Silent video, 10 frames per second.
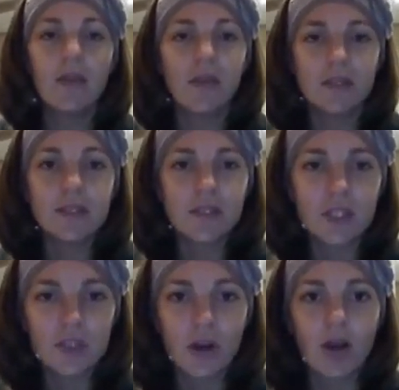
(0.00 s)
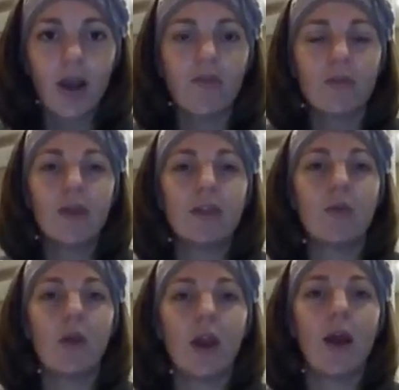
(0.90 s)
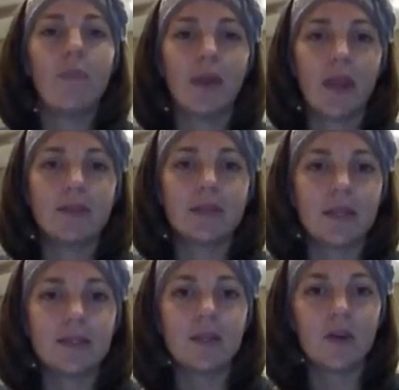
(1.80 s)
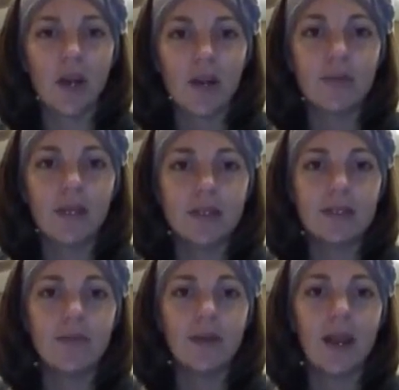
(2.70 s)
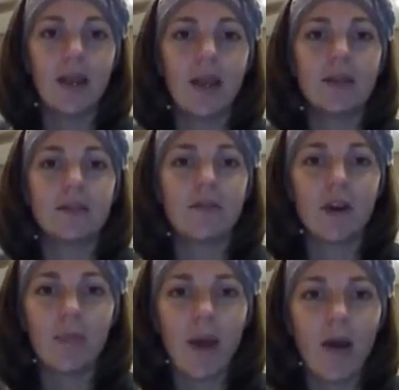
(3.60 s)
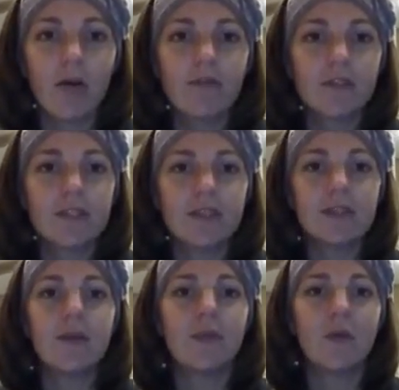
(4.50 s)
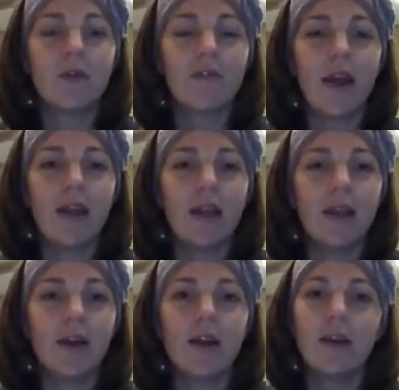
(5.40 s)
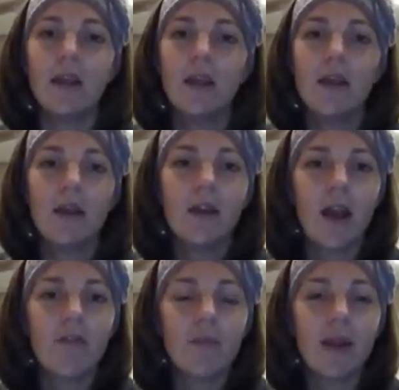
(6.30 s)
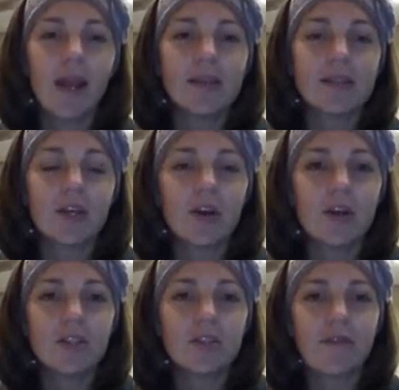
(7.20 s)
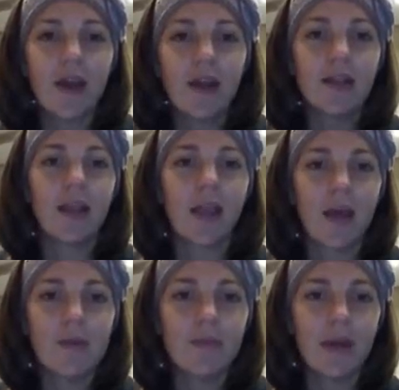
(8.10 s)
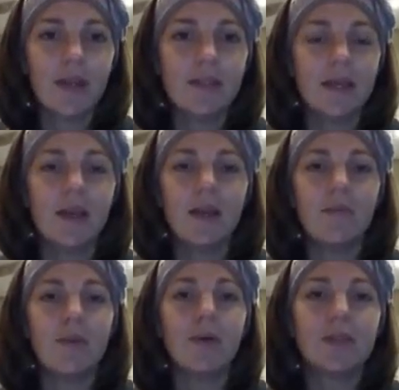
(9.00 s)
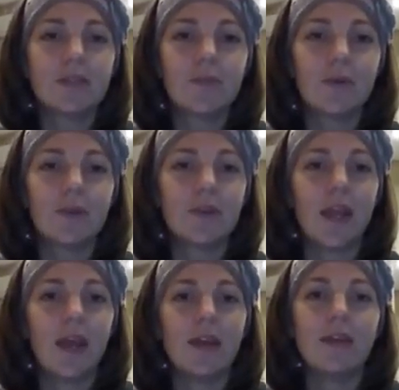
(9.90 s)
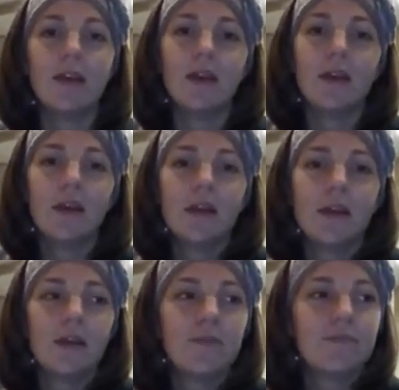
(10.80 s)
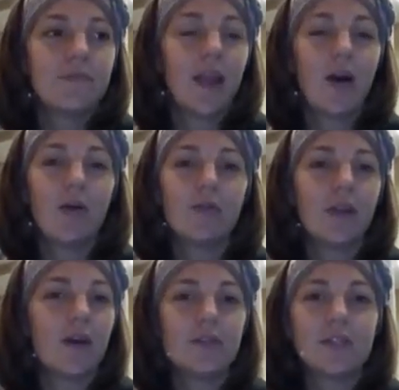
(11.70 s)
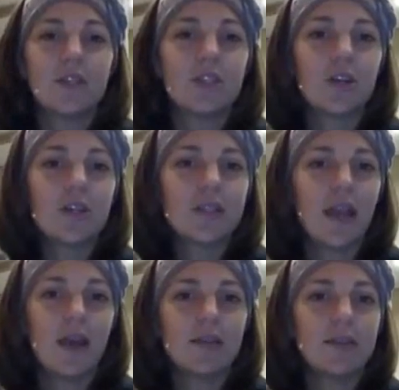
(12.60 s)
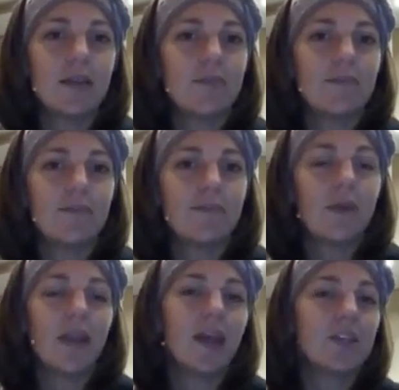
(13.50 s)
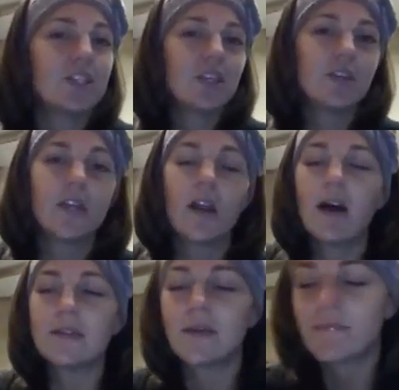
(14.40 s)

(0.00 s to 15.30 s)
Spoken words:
This is a strong government that we are up against, and it's incredibly intimidating. It's a very powerful system that we're fighting here, and not everybody has the courage to fight it like Ammon Bundy did and be principled. And now it's in the jury's hands. And but yeah, Schindler did awesome.